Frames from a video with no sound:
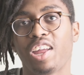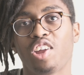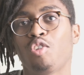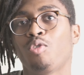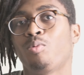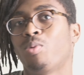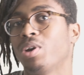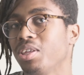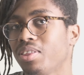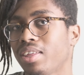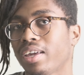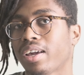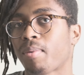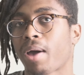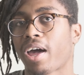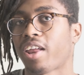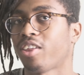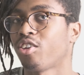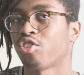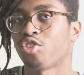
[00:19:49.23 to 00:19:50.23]
When you think
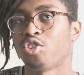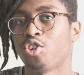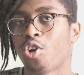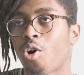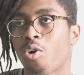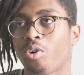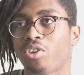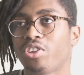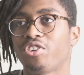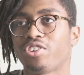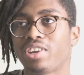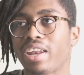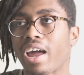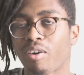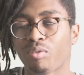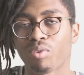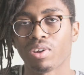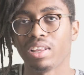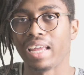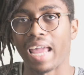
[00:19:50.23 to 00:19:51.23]
about it, there's
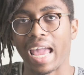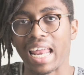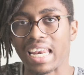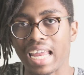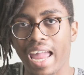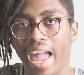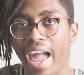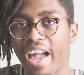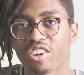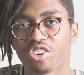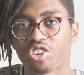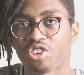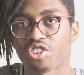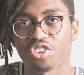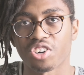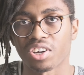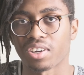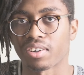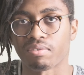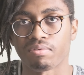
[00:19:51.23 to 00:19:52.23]
not really any
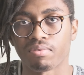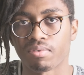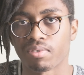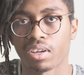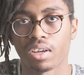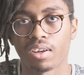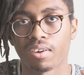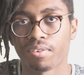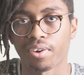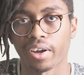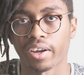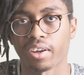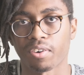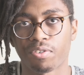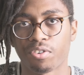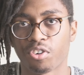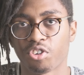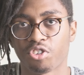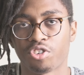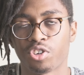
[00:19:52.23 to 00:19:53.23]
extra fucking
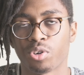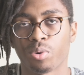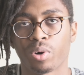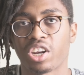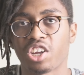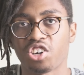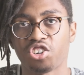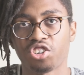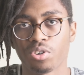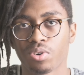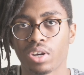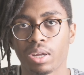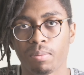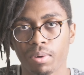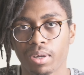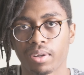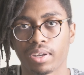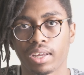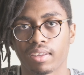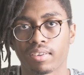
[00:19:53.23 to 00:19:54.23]
frills to it. It's shooting
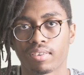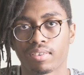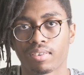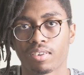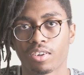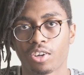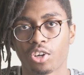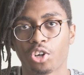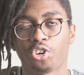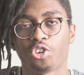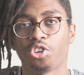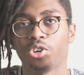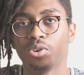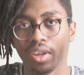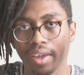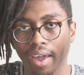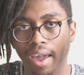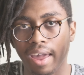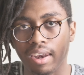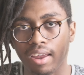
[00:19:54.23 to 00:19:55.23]
buildings. You're
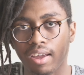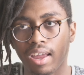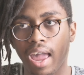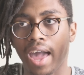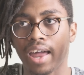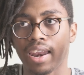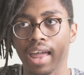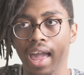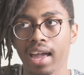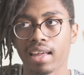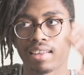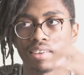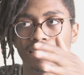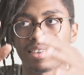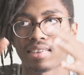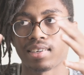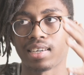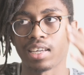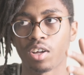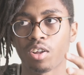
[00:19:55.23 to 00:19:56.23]
shooting at a
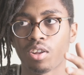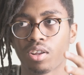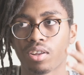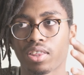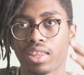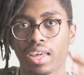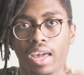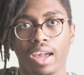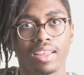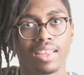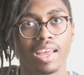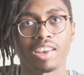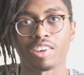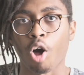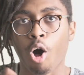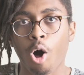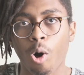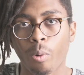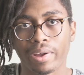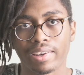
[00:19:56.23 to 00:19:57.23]
still thing that's
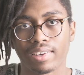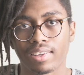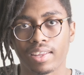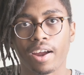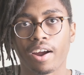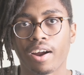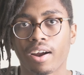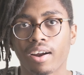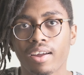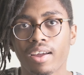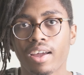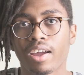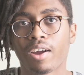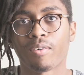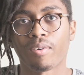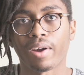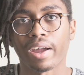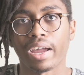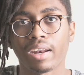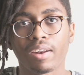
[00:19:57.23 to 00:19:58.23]
always there,
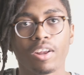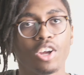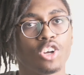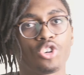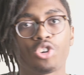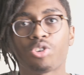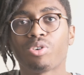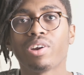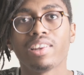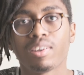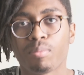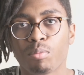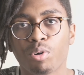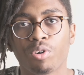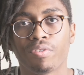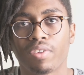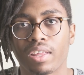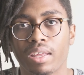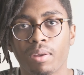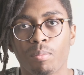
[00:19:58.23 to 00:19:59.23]
right? Trees
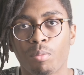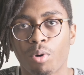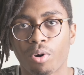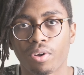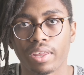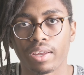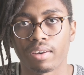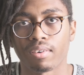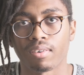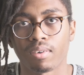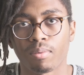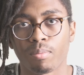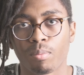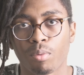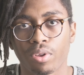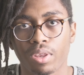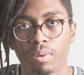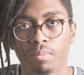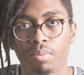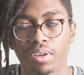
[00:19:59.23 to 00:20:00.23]
move it more than
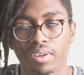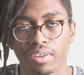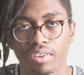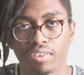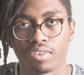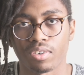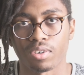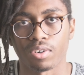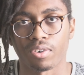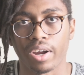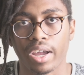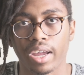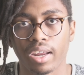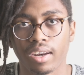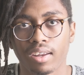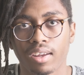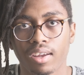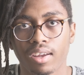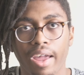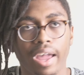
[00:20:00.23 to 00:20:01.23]
buildings do,
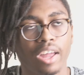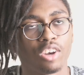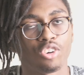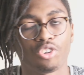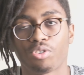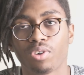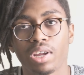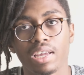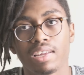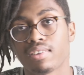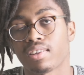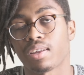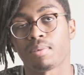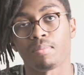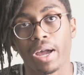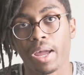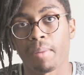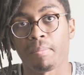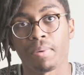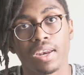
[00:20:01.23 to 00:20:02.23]
right? And trees,
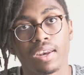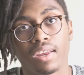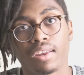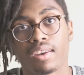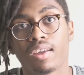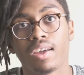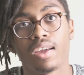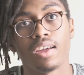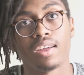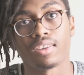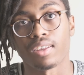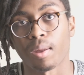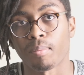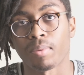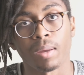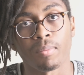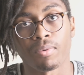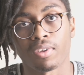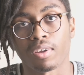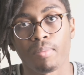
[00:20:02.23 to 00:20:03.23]
in my opinion,
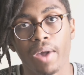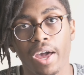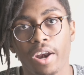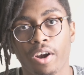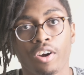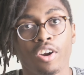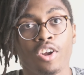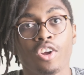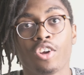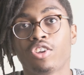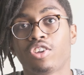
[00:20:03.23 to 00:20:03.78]
sometimes look better.